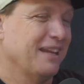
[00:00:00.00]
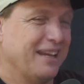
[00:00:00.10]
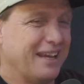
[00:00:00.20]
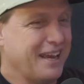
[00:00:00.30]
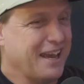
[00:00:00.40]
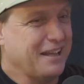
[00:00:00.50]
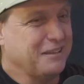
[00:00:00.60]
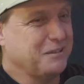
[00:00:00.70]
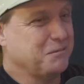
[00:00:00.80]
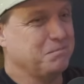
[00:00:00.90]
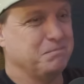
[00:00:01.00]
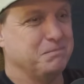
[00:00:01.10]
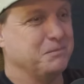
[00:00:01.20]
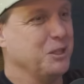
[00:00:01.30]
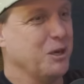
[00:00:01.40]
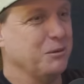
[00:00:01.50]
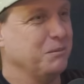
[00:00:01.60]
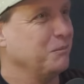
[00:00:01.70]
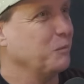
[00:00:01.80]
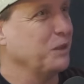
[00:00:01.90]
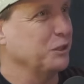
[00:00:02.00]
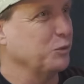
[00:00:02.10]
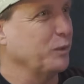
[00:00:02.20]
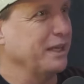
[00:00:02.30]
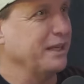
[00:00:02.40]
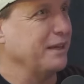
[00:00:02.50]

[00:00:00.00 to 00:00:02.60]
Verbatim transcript: And, you know, this week, I